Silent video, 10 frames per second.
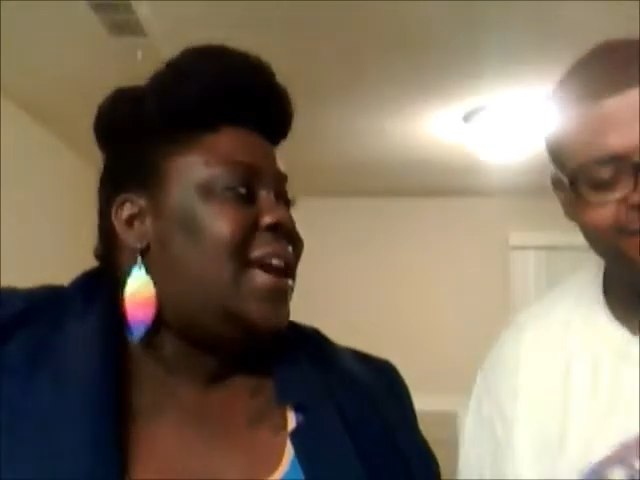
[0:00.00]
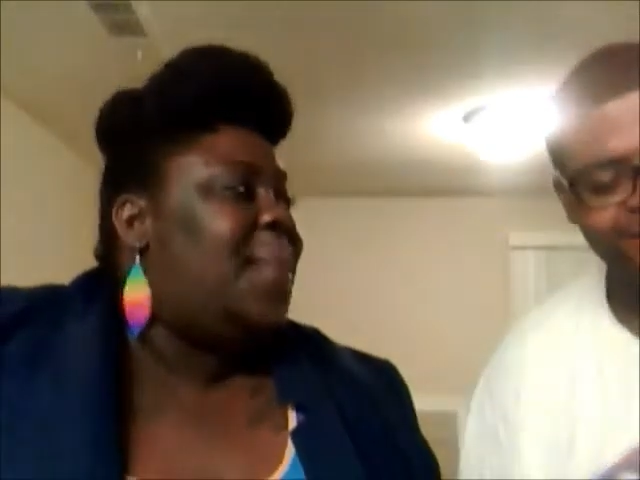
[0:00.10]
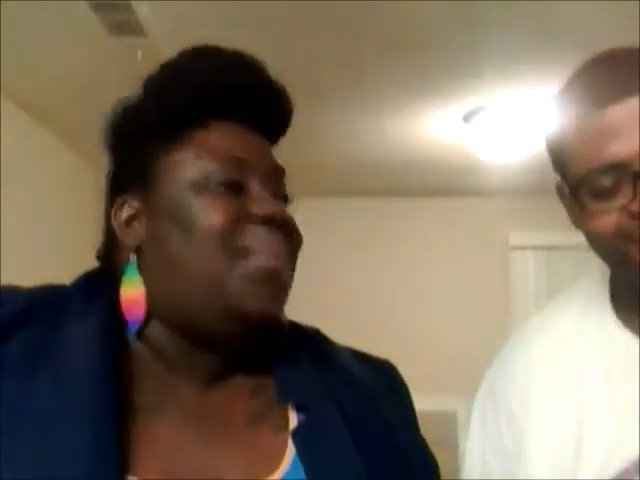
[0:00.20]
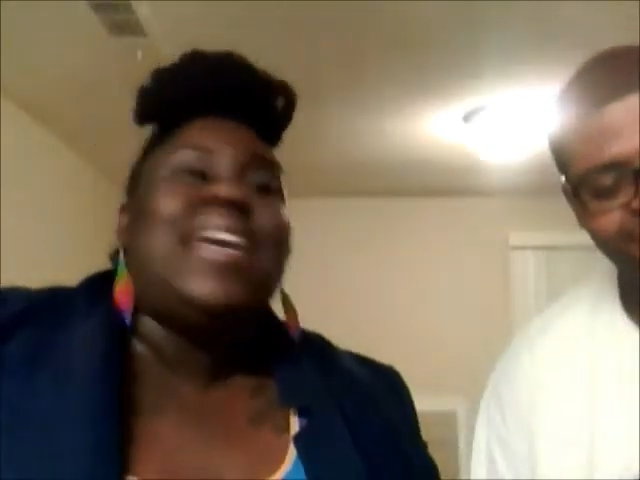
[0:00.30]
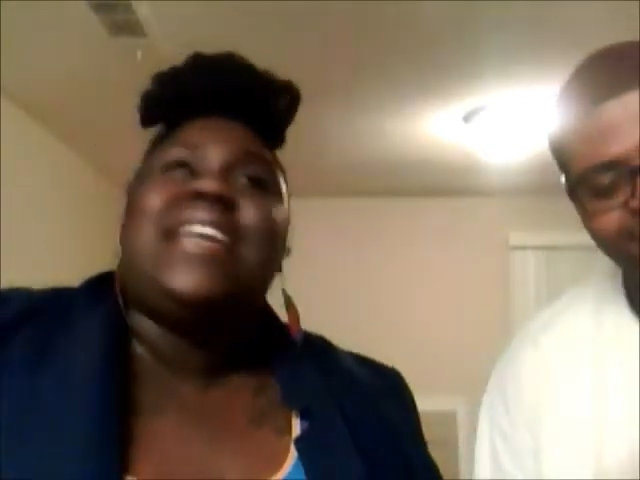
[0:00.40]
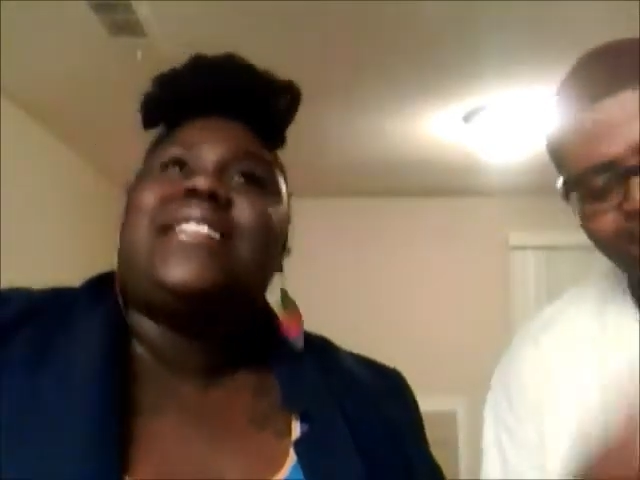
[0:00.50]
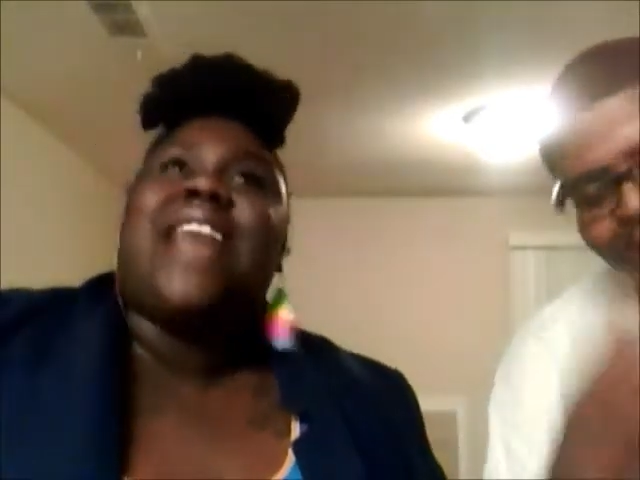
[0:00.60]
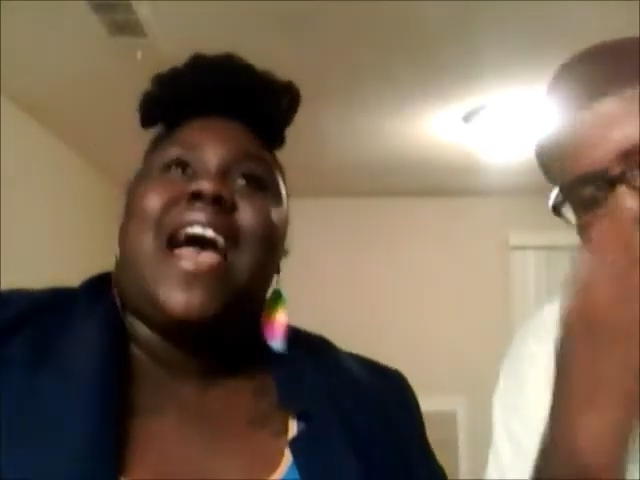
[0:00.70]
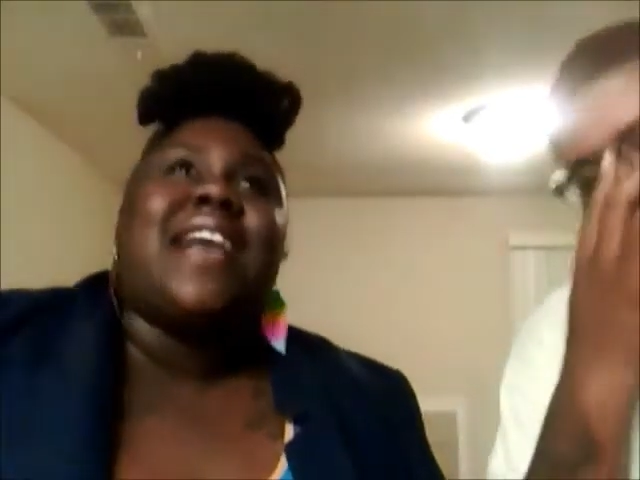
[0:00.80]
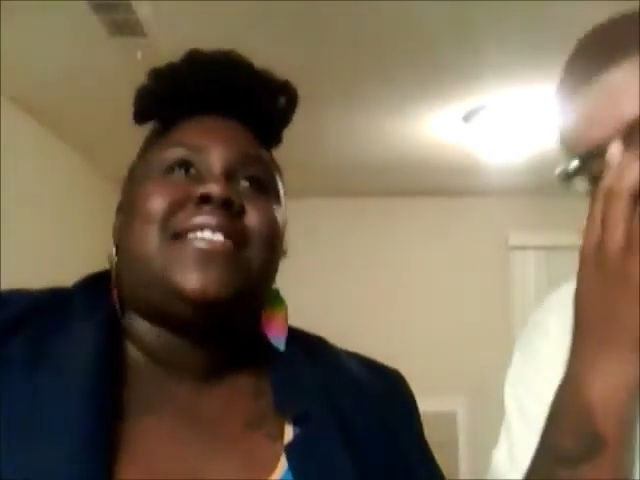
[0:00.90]
But his
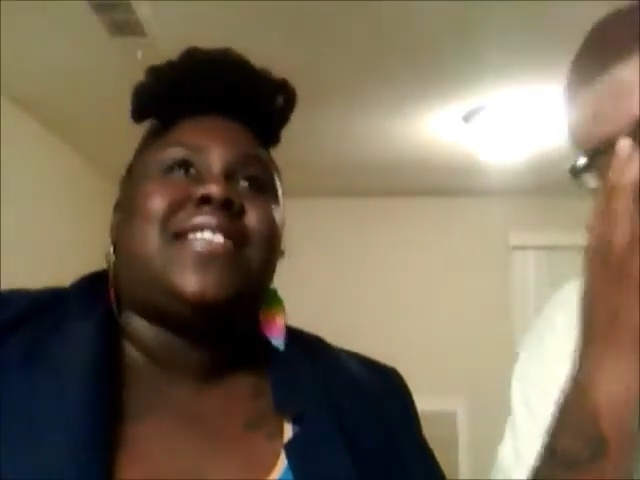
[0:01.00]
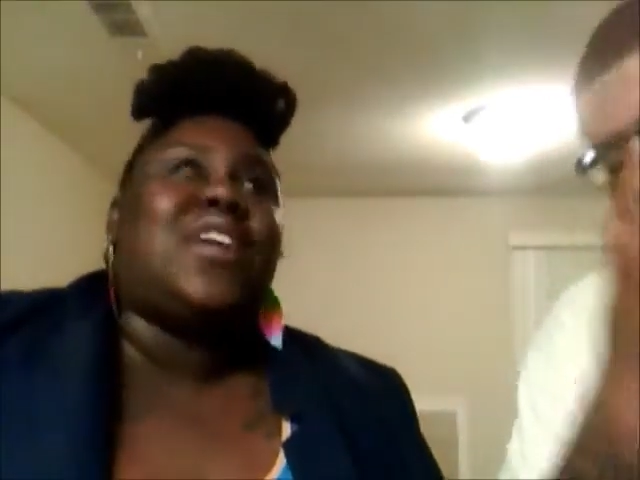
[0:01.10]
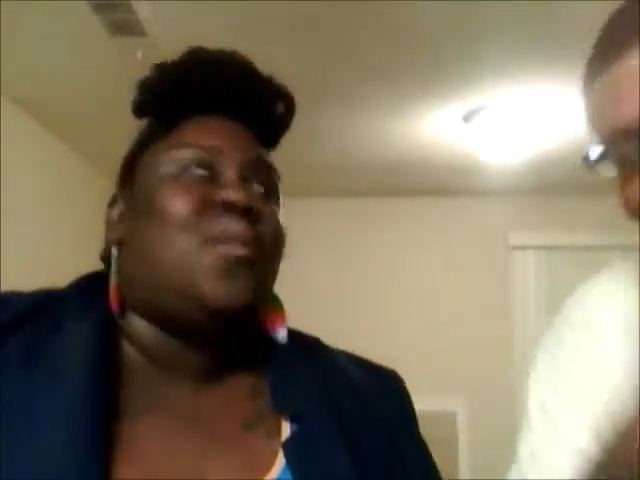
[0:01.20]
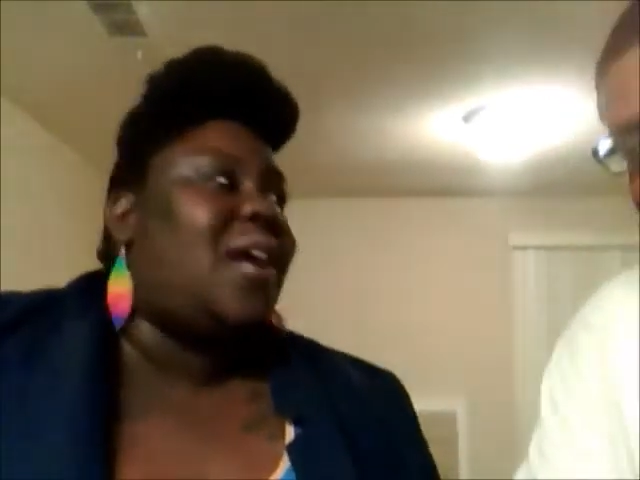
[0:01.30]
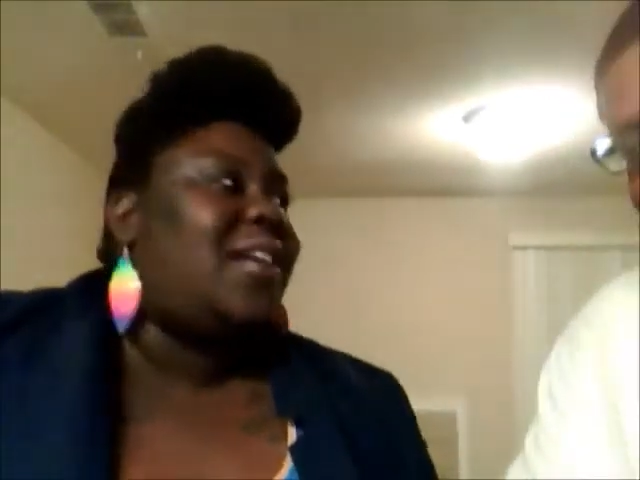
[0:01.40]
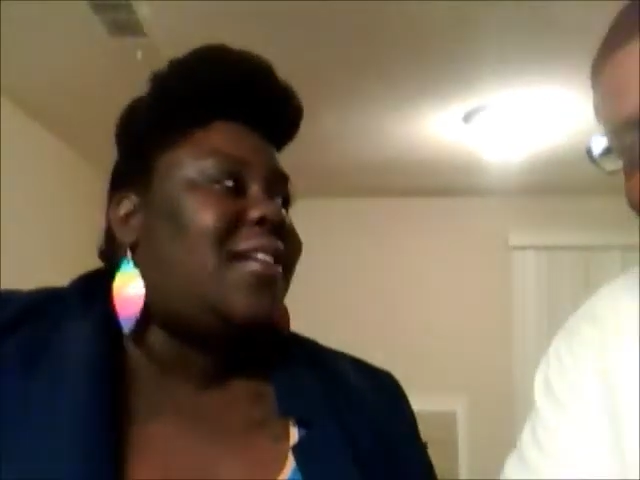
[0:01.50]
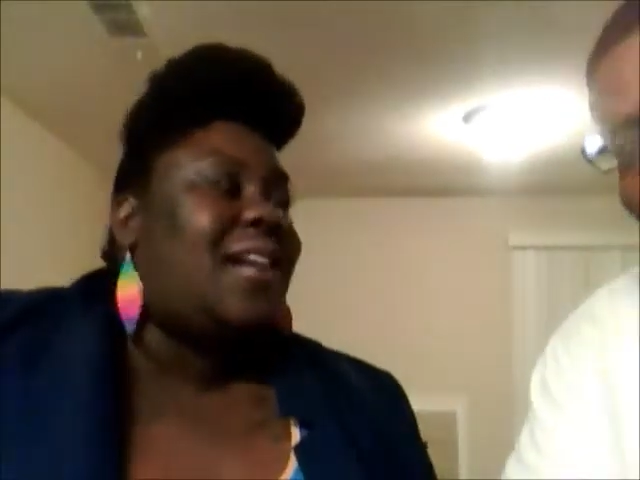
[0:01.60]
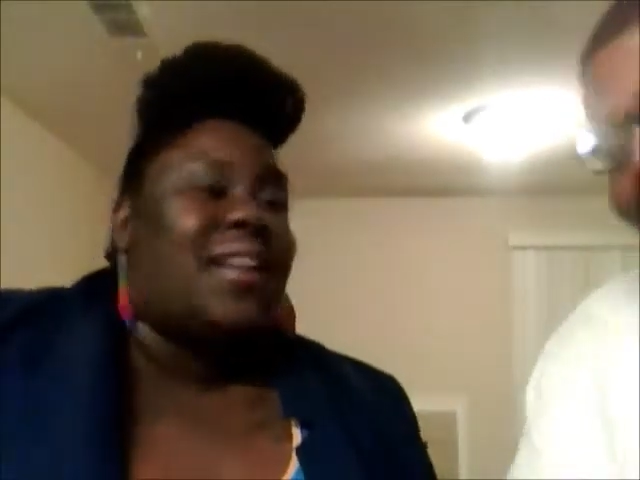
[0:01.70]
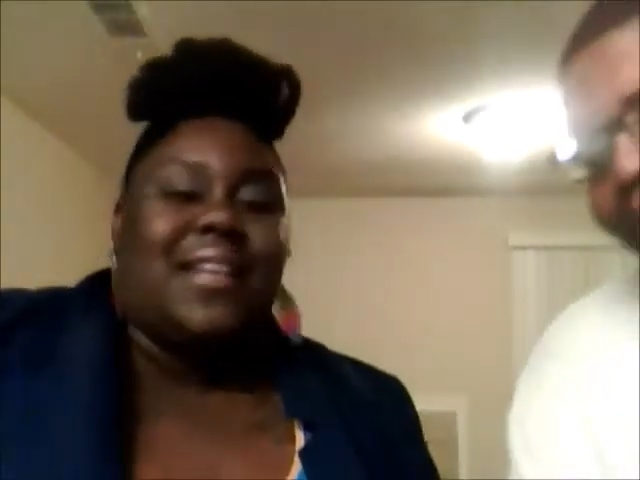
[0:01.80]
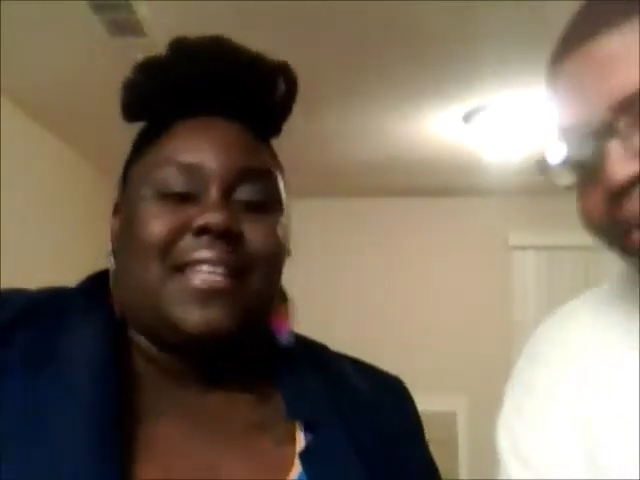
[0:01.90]
eyes still wander
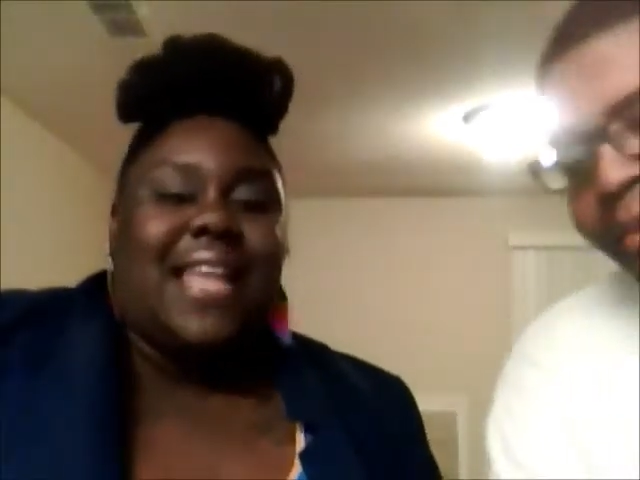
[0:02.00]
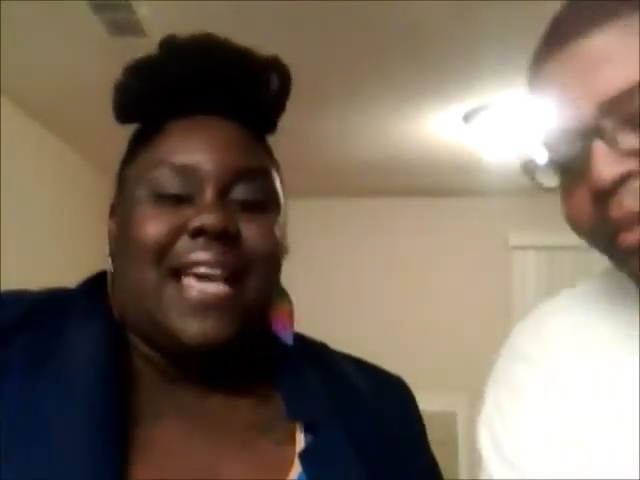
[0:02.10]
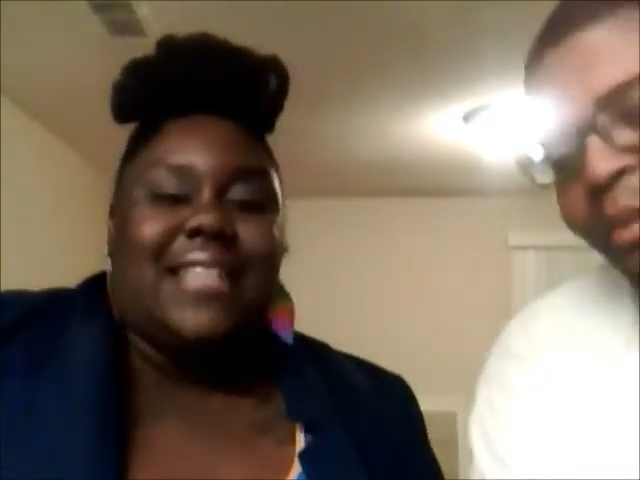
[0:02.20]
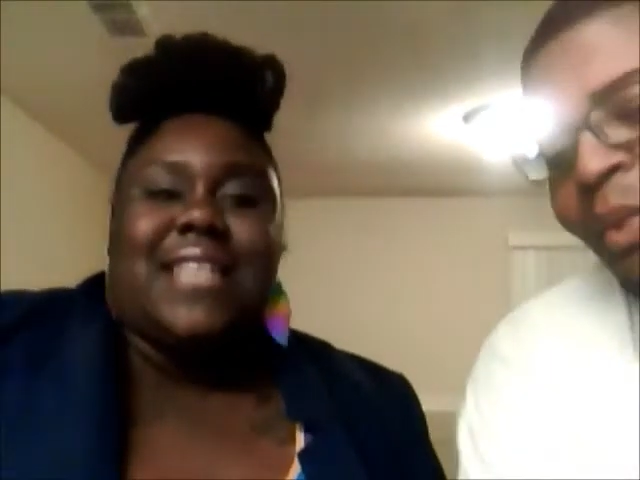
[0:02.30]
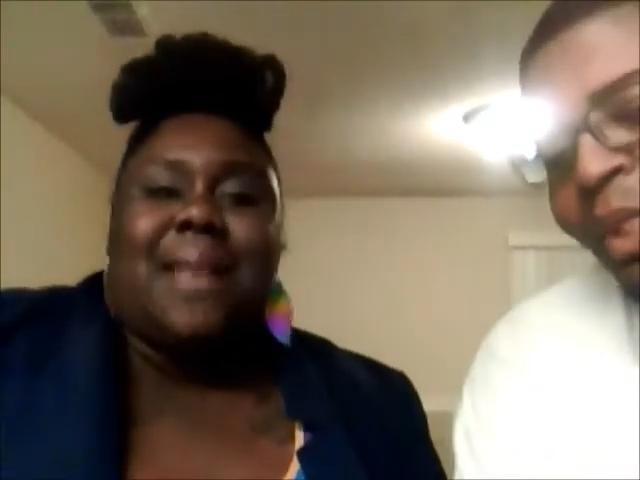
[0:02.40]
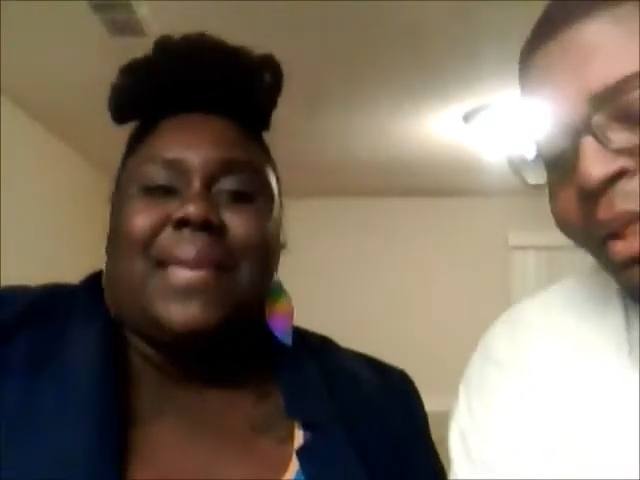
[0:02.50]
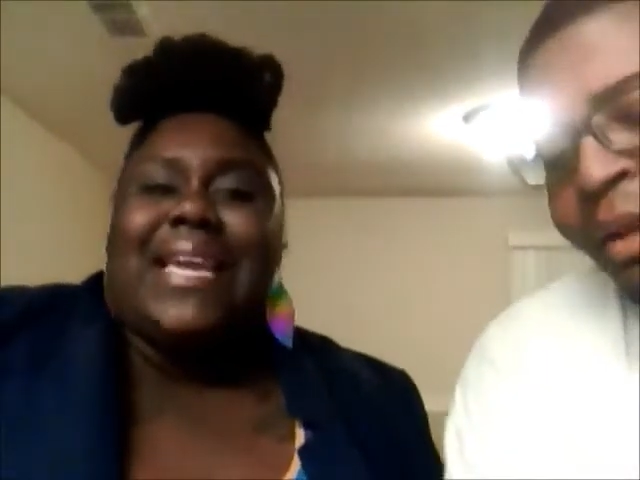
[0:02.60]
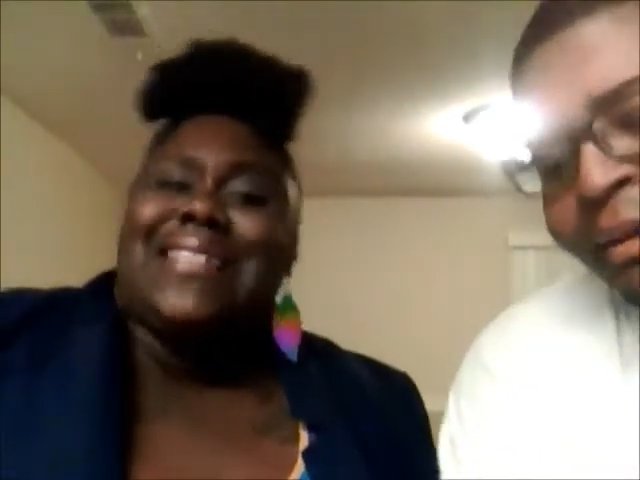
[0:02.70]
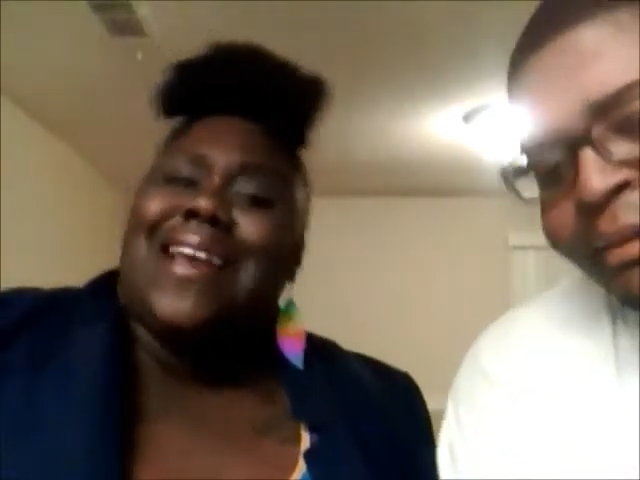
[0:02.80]
under the glasses. I mean, he's